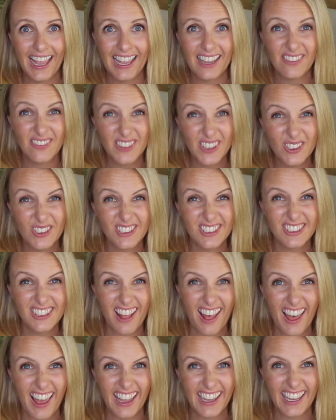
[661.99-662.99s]
it feels
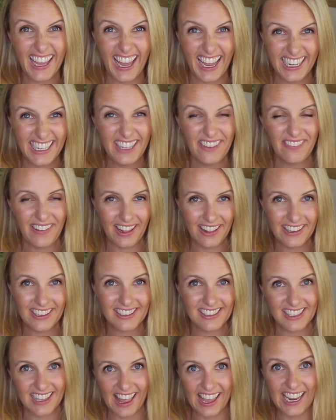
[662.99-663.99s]
like any
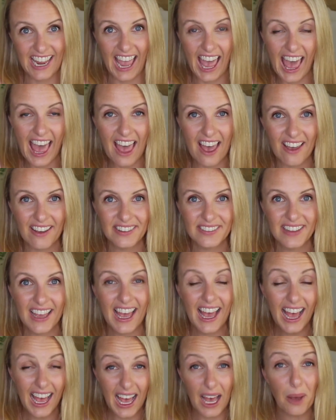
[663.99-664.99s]
failures that you have
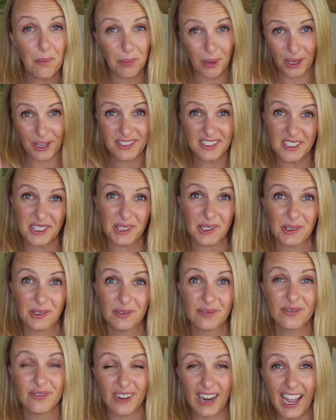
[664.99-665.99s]
are personal,
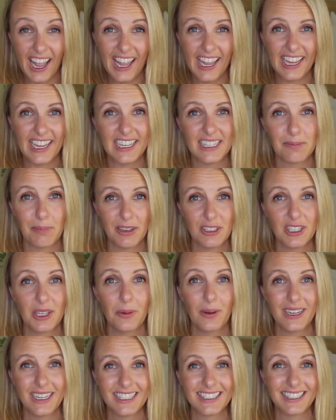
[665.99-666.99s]
right? Especially
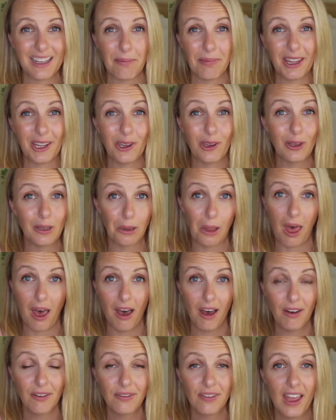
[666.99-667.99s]
when it's something you
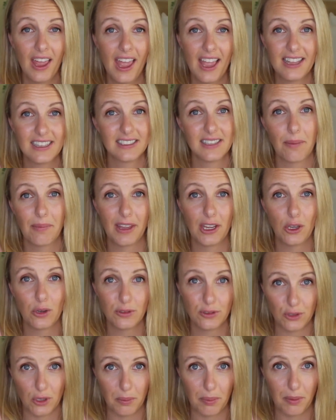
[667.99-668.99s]
love and something you're
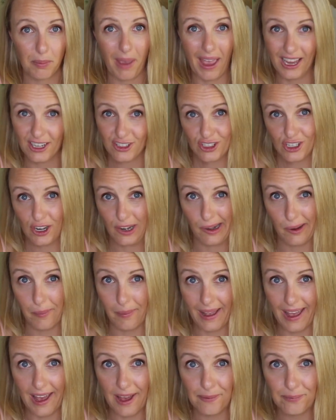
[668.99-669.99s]
super passionate
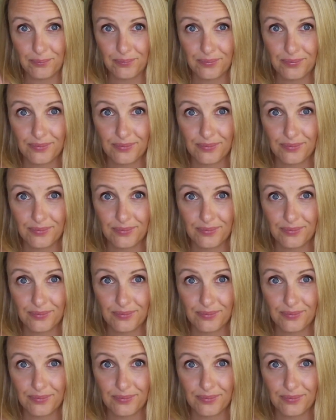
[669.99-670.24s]
about.